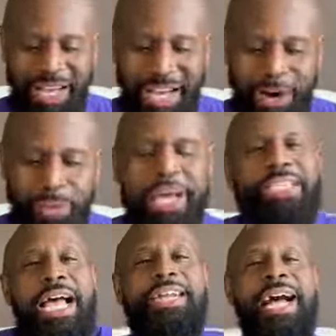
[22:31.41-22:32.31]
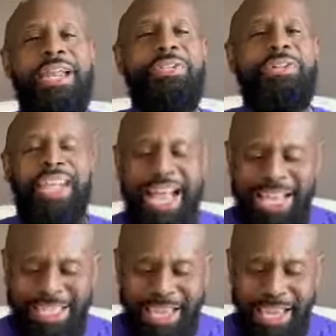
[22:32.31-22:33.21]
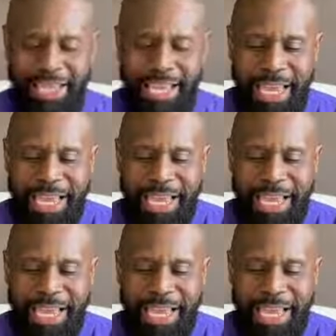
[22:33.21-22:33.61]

Uh, what is idolatry? Last thing.